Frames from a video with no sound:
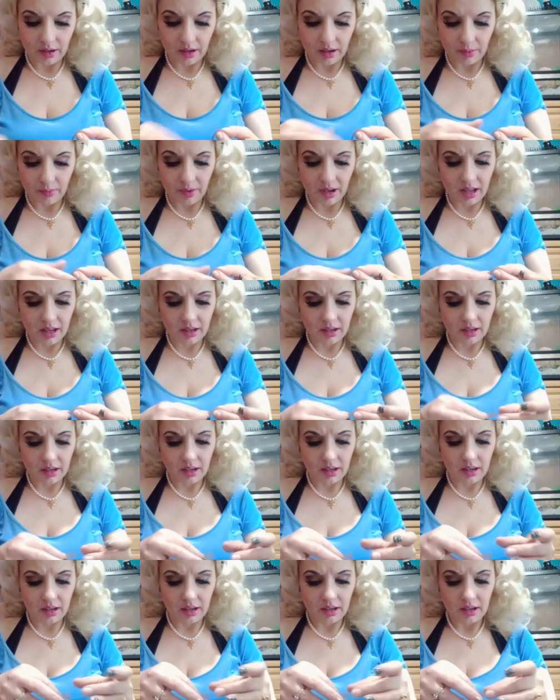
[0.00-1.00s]
well,
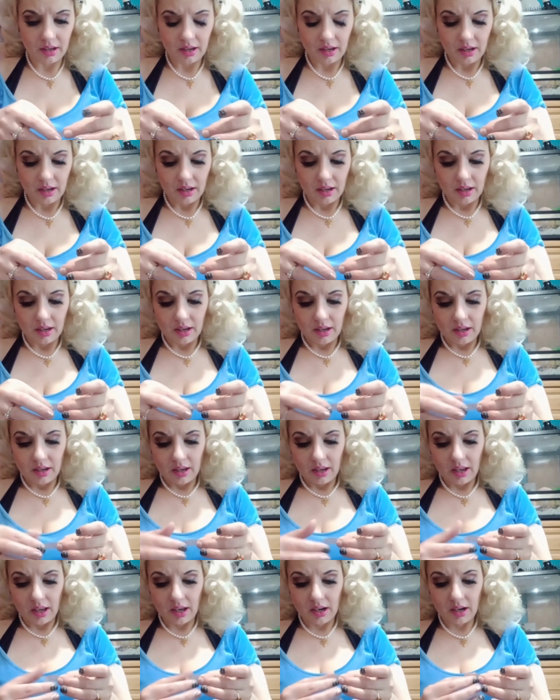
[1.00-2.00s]

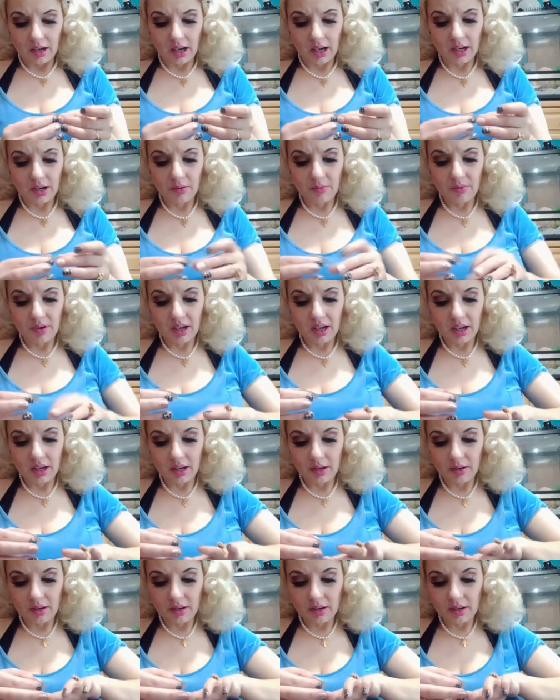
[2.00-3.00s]
I don't want to
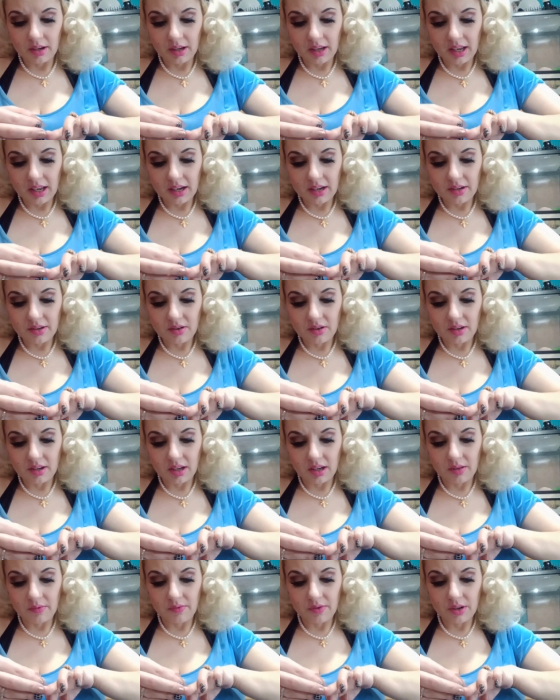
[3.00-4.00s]
get into all the
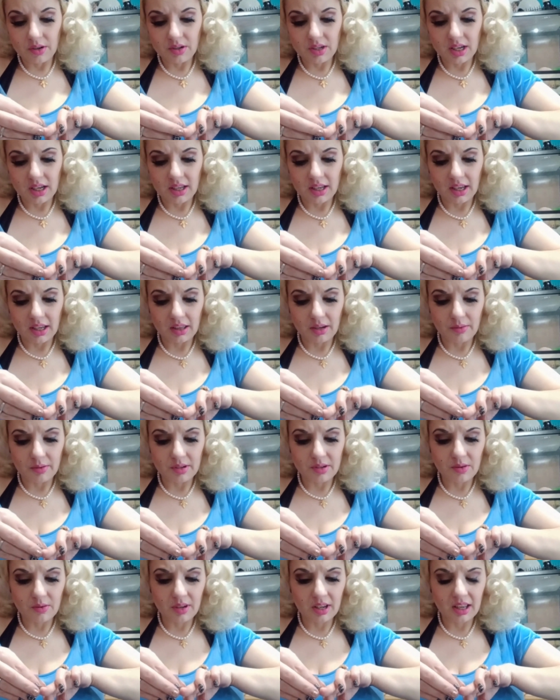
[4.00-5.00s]
confusion. Like, there was
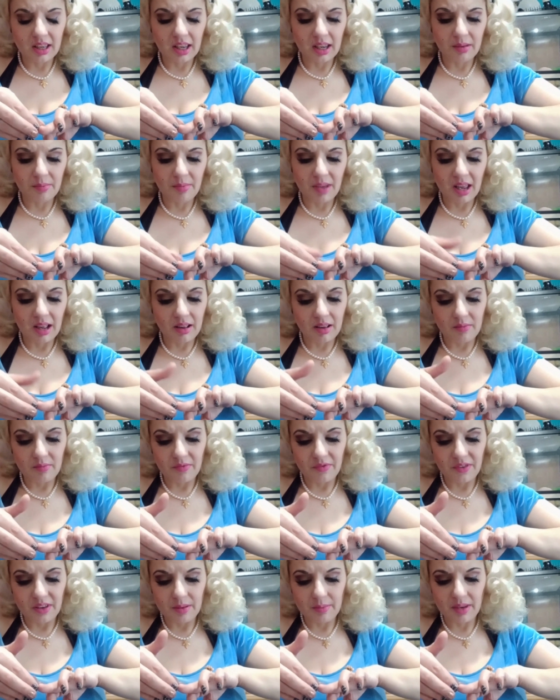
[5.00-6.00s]
only, like, male and
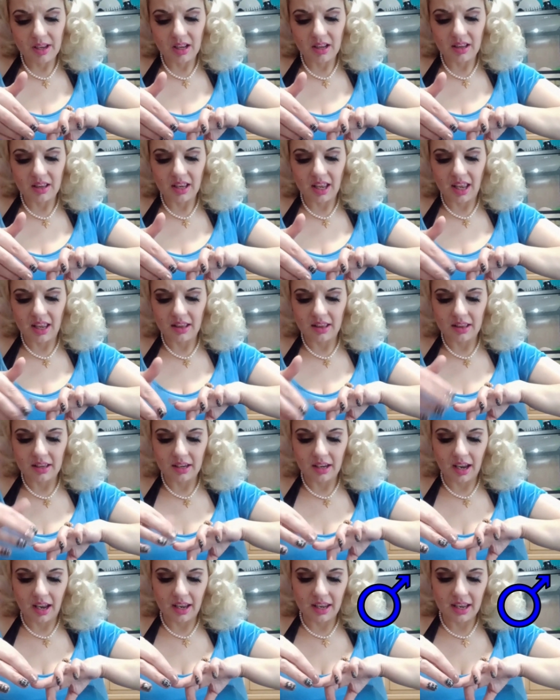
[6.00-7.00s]
female, and
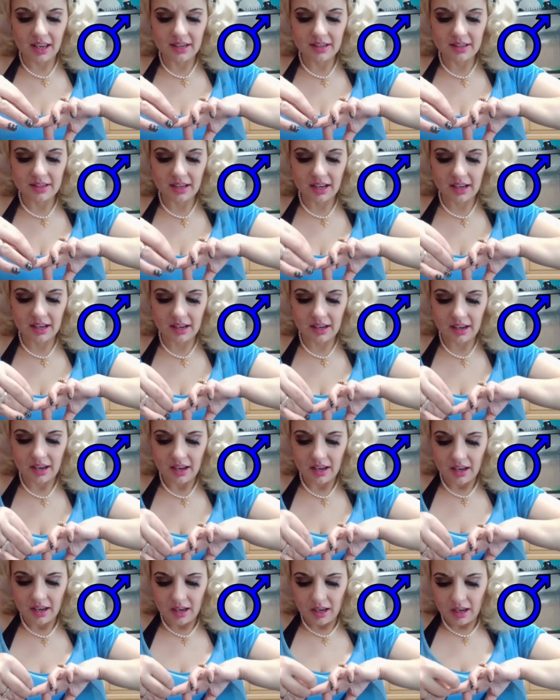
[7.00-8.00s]
I guess that
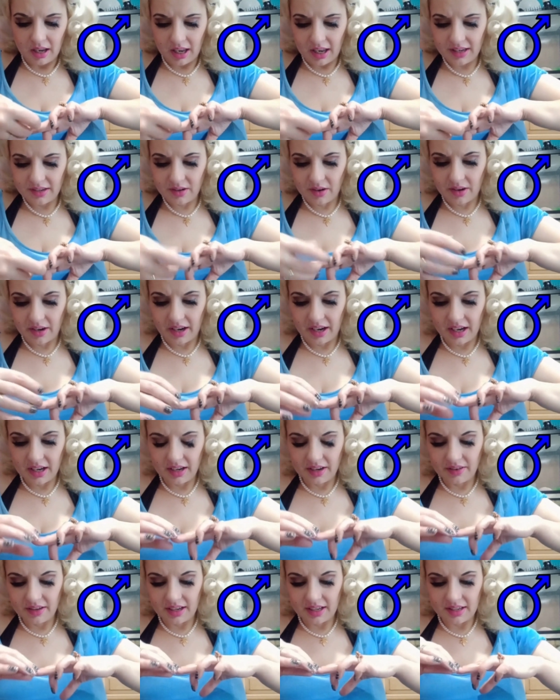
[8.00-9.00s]
is our
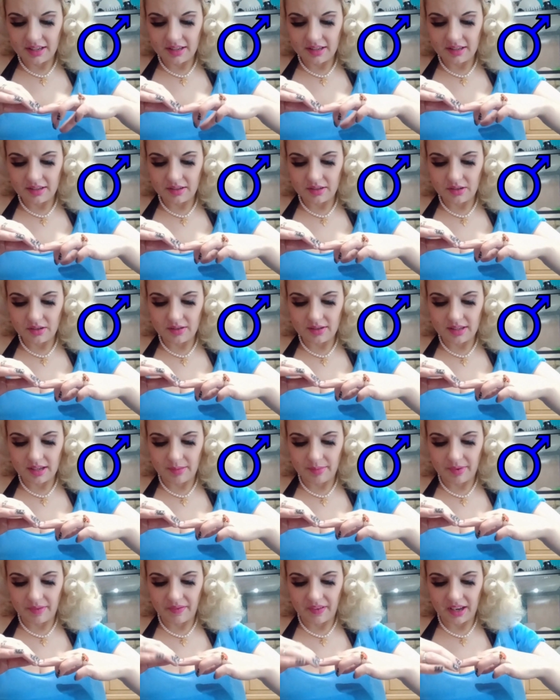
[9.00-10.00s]
ignorance to
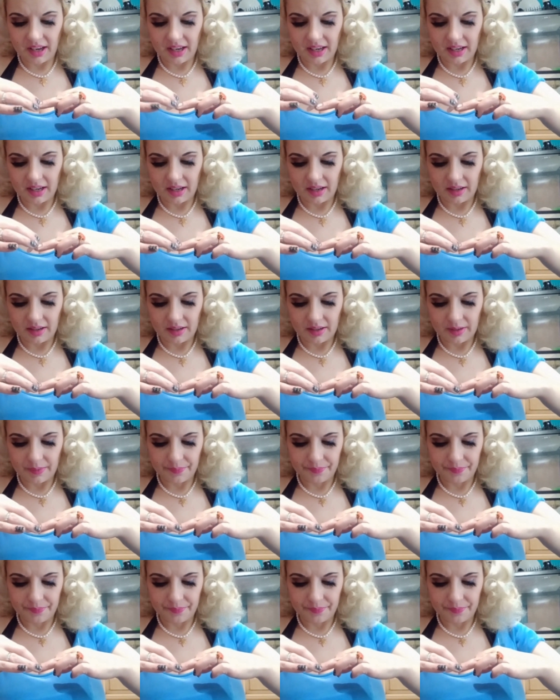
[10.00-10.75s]
some of it, and